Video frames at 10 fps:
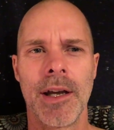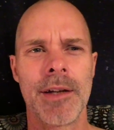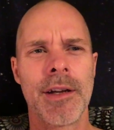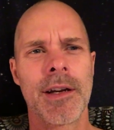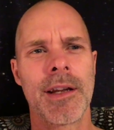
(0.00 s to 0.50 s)
I'm
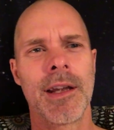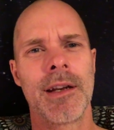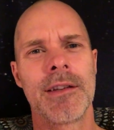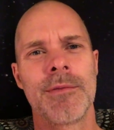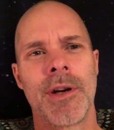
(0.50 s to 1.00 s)
not going to get
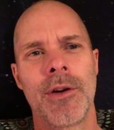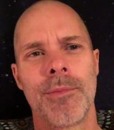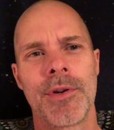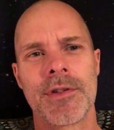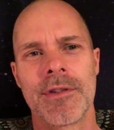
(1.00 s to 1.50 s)
into my own
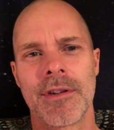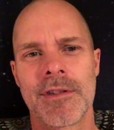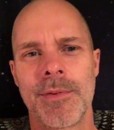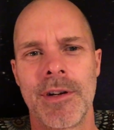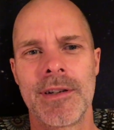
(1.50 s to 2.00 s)
personal
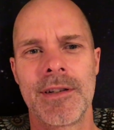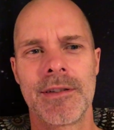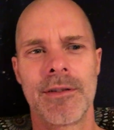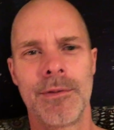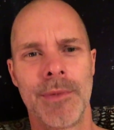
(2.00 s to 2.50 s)
experiences
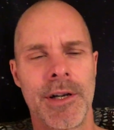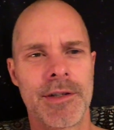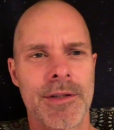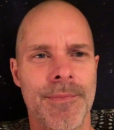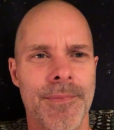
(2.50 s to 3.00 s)
too
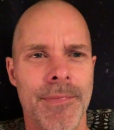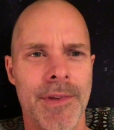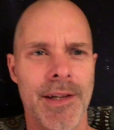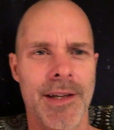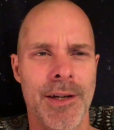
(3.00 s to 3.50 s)
much.
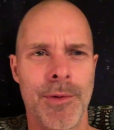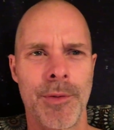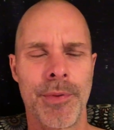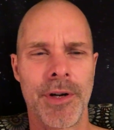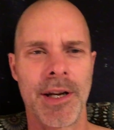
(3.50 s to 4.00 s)
I don't
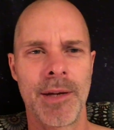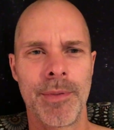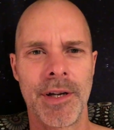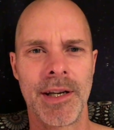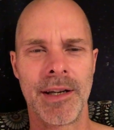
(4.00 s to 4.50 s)
want to put
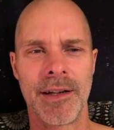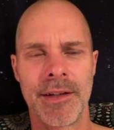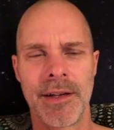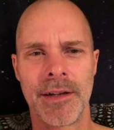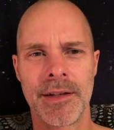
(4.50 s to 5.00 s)
anybody on
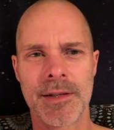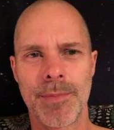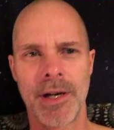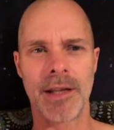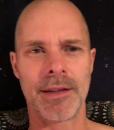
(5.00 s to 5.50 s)
the
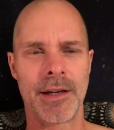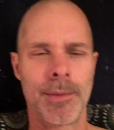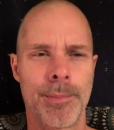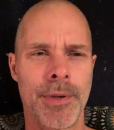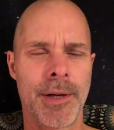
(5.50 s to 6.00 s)
spot
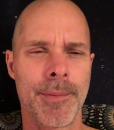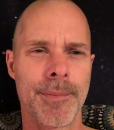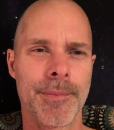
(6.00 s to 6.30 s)
there, but